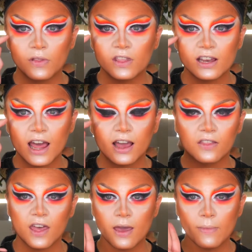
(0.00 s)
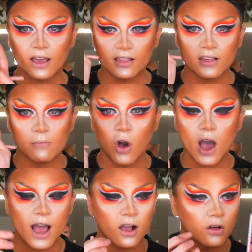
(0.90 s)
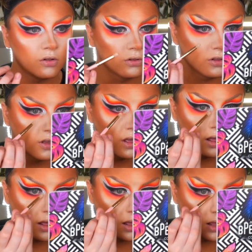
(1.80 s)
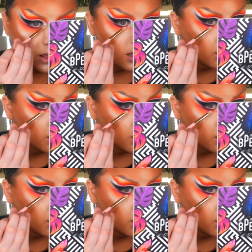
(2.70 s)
and the dark there makes this more angled. It